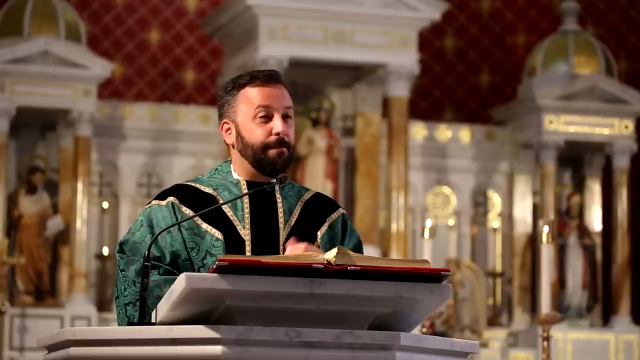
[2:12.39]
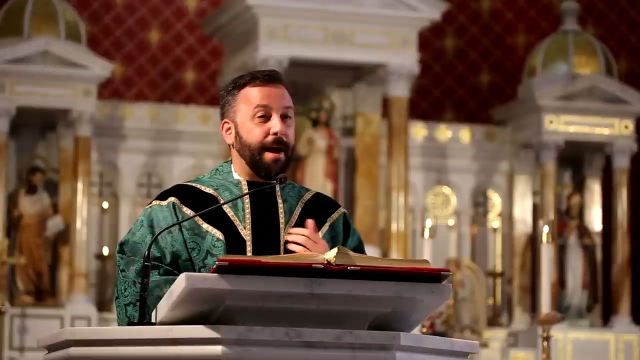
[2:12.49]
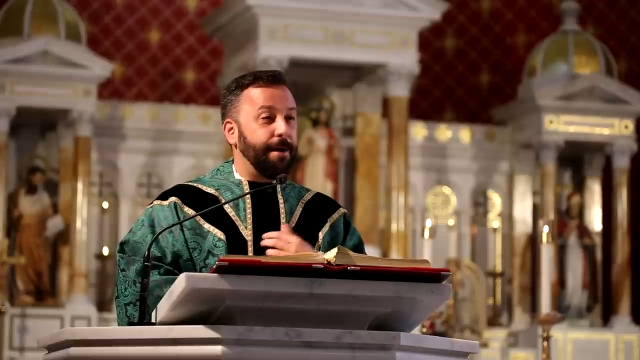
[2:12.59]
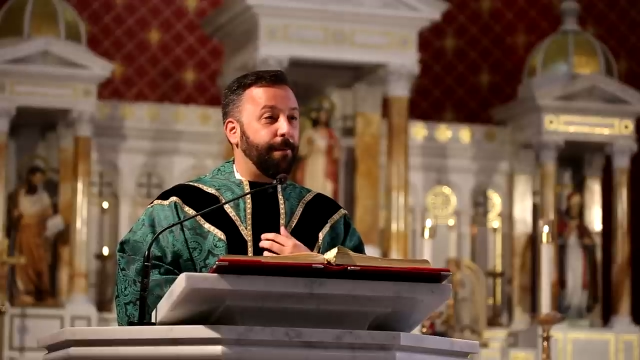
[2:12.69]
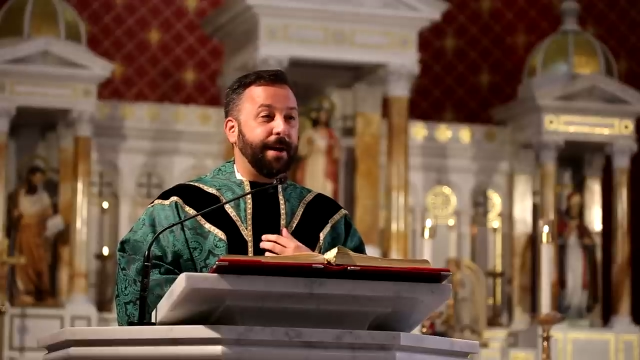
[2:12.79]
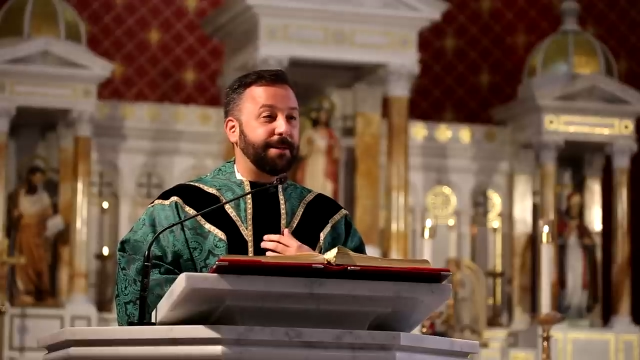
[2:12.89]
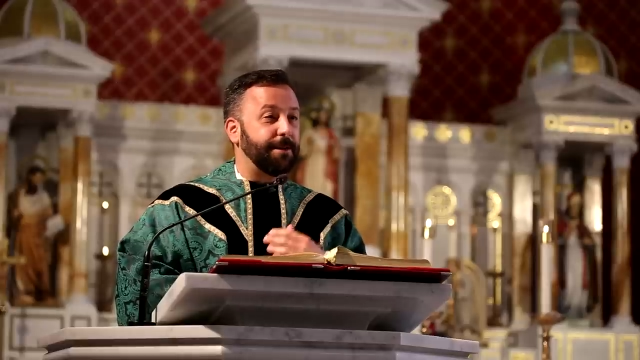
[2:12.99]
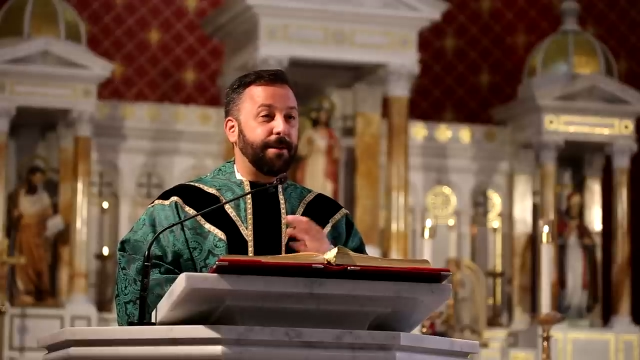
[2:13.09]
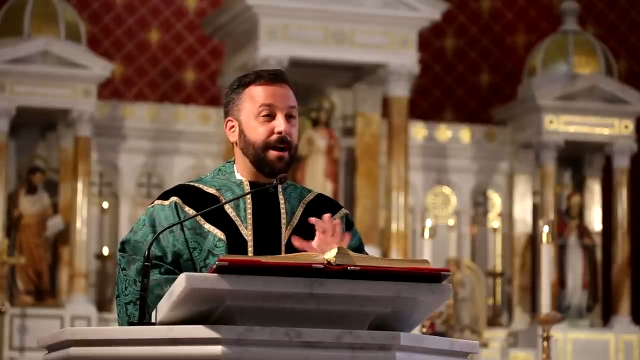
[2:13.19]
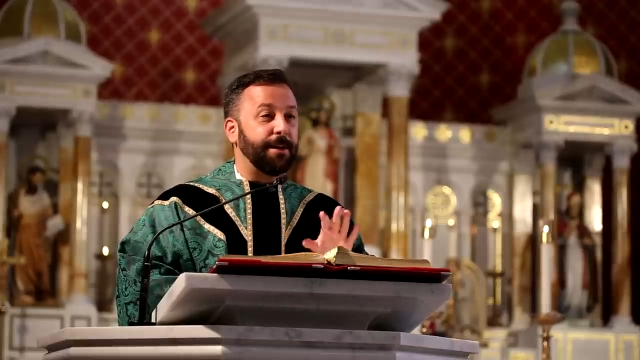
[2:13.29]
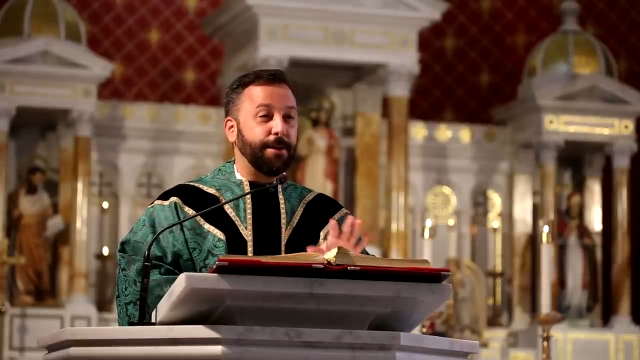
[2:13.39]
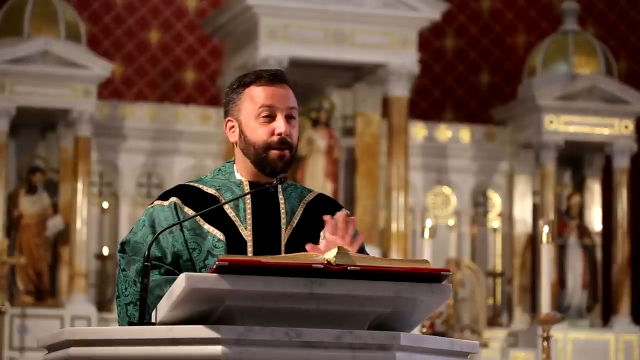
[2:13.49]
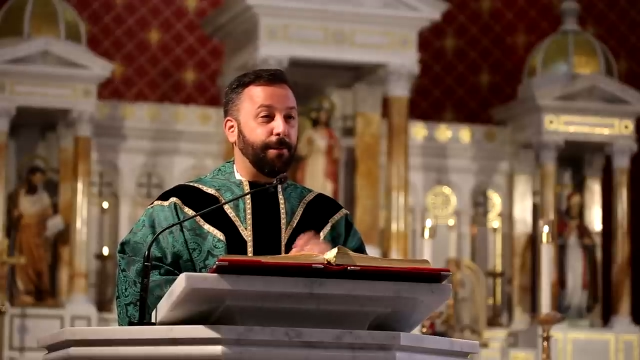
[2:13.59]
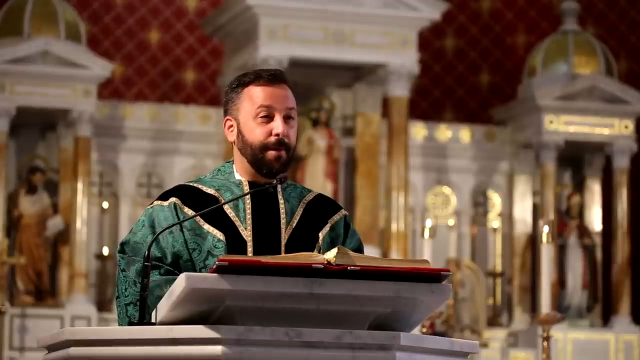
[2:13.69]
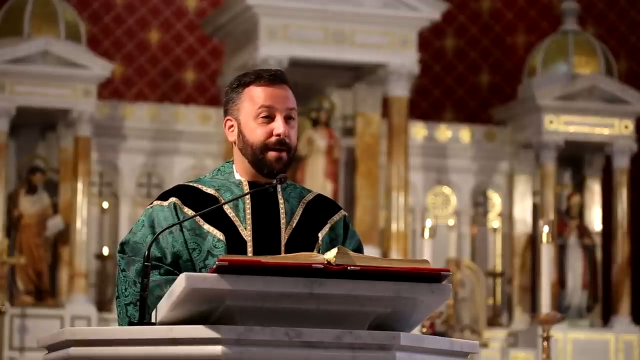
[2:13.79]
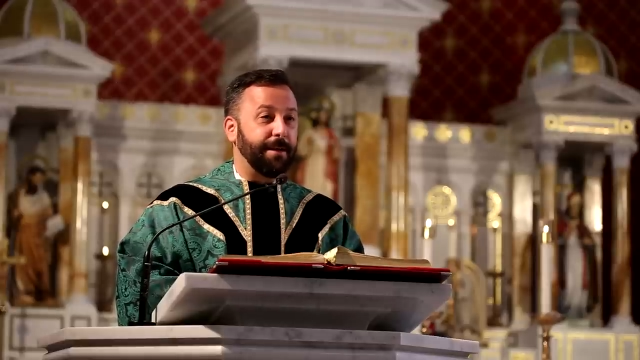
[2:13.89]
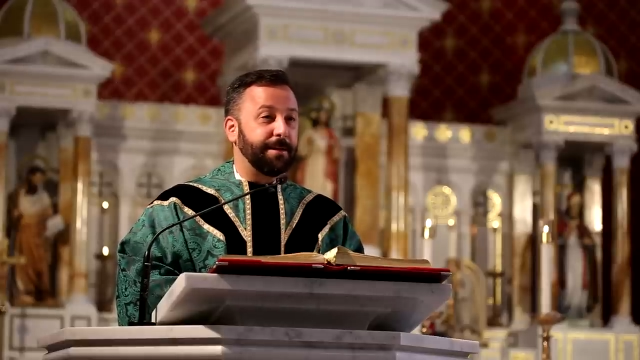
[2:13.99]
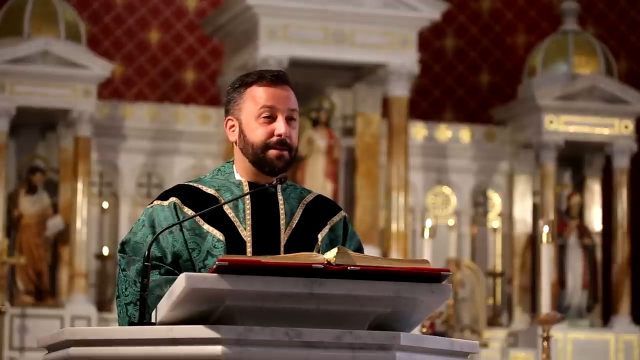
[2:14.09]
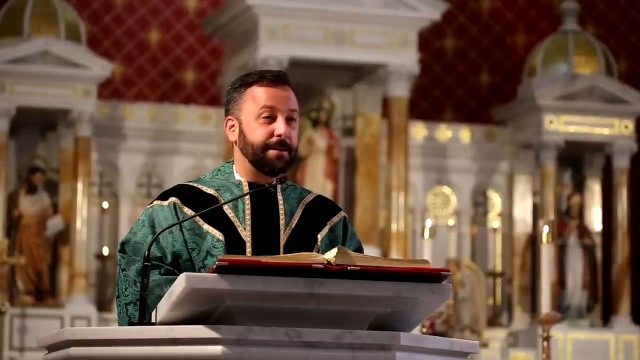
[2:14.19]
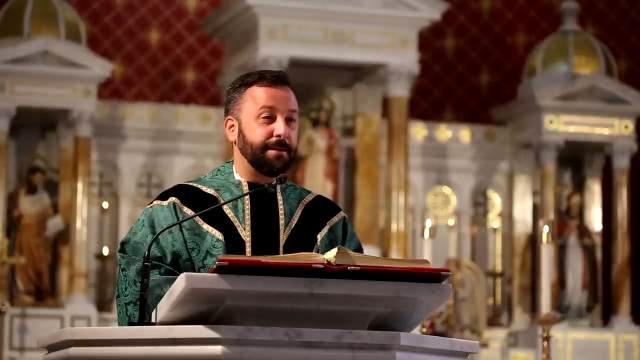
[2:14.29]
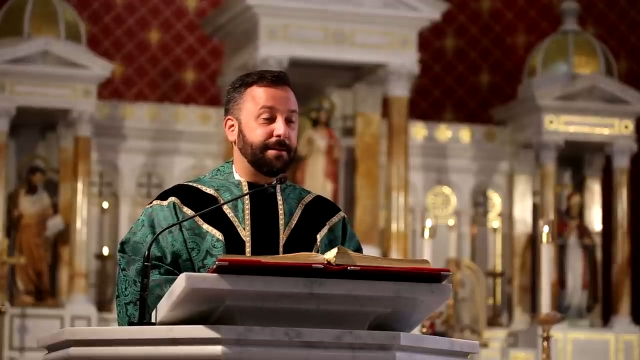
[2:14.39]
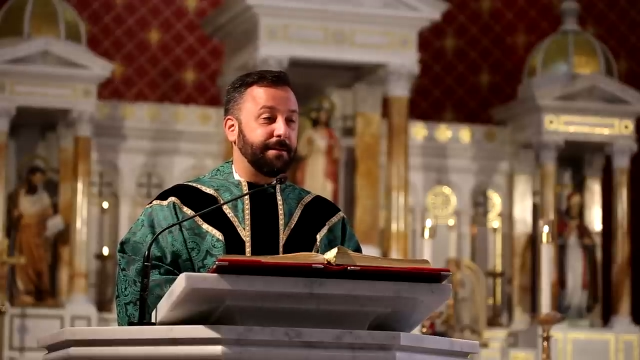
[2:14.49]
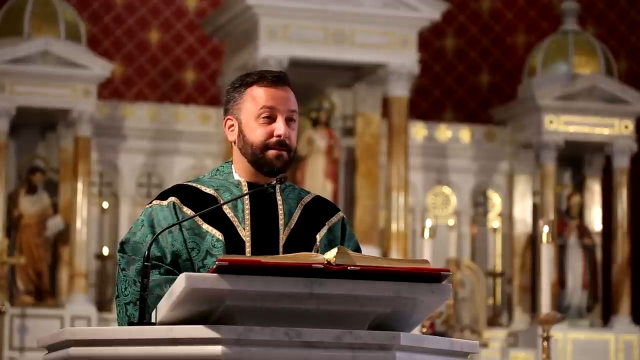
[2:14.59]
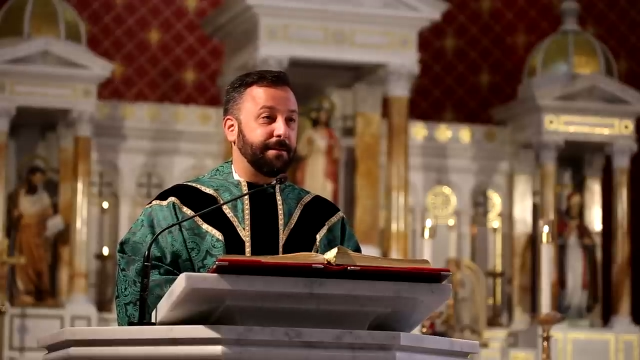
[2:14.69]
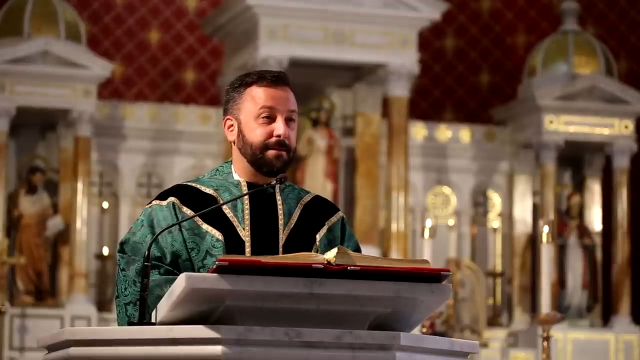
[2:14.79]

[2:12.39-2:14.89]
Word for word: My ways are not your ways.